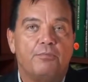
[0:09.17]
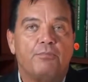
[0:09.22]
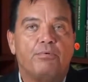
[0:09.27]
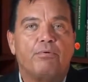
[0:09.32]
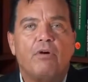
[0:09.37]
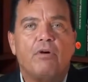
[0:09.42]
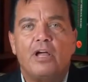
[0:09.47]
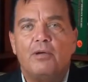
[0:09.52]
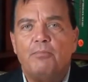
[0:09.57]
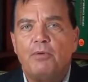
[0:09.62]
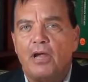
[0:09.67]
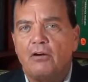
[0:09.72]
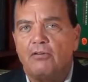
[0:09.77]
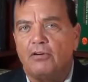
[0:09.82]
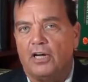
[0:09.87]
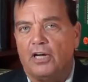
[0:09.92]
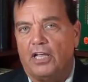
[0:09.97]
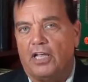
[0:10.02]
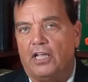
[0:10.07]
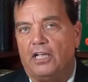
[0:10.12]

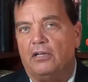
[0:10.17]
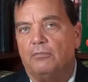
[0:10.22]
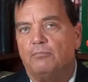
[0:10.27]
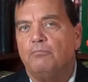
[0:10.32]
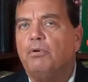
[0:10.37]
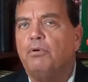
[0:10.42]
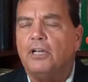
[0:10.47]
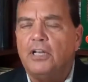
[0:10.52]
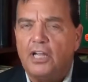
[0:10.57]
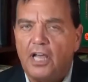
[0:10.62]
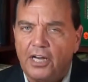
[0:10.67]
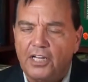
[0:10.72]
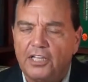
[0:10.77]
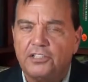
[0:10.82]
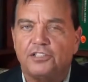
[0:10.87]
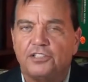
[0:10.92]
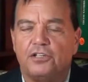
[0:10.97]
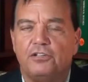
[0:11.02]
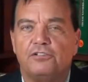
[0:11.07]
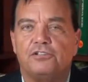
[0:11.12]
primarily, but not
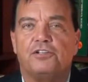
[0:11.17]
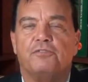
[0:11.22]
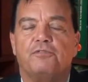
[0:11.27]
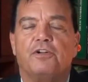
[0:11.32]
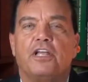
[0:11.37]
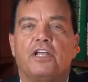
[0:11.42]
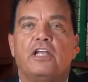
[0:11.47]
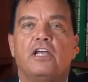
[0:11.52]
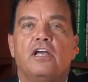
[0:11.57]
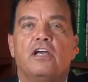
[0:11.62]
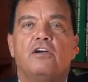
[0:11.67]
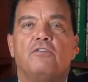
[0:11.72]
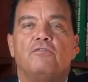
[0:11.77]
exclusively,